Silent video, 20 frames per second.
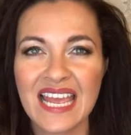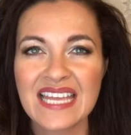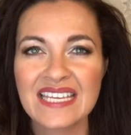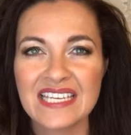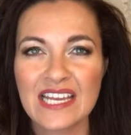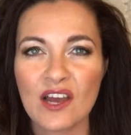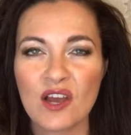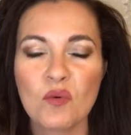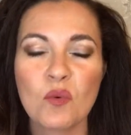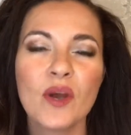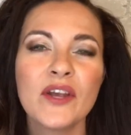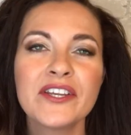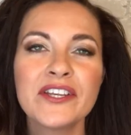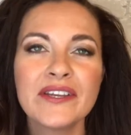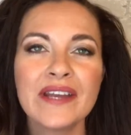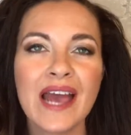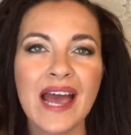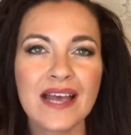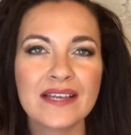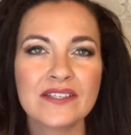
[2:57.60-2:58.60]
Now, I want you
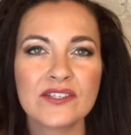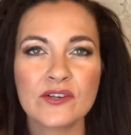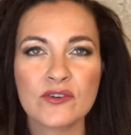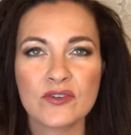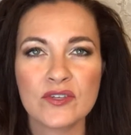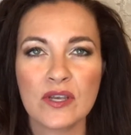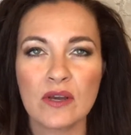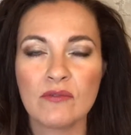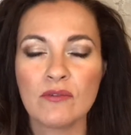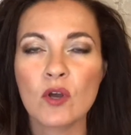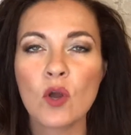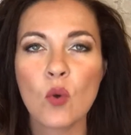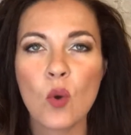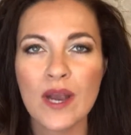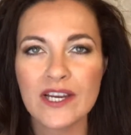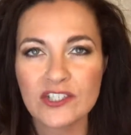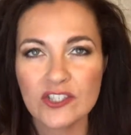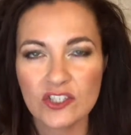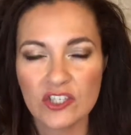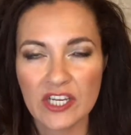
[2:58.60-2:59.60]
to ask yourself a
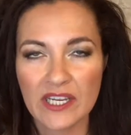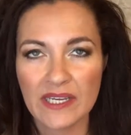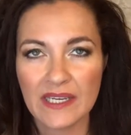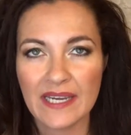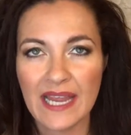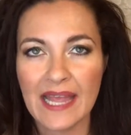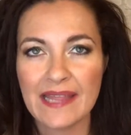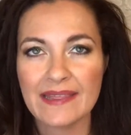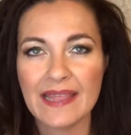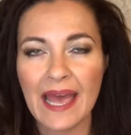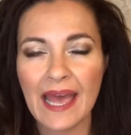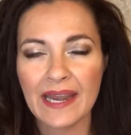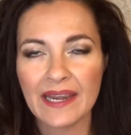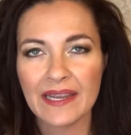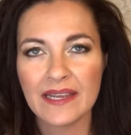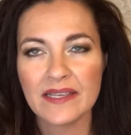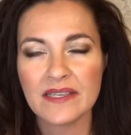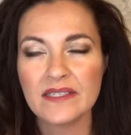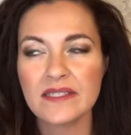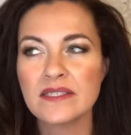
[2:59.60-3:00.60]
question, and that
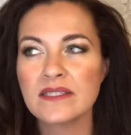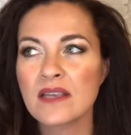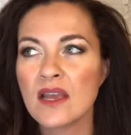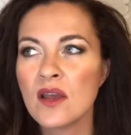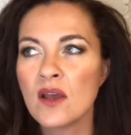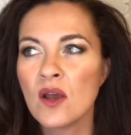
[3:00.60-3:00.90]
is,